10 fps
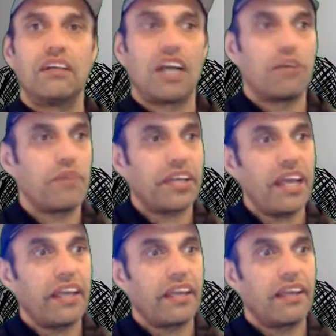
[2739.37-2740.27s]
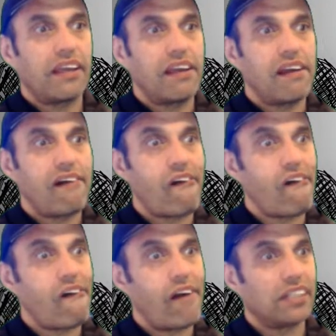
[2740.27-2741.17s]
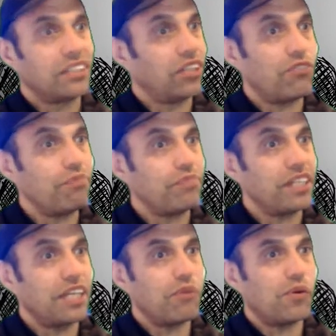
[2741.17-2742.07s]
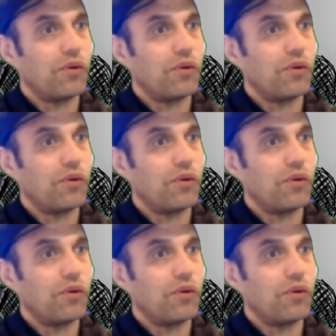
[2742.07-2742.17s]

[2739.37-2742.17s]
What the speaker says: I'm okay. It's not ripped anymore.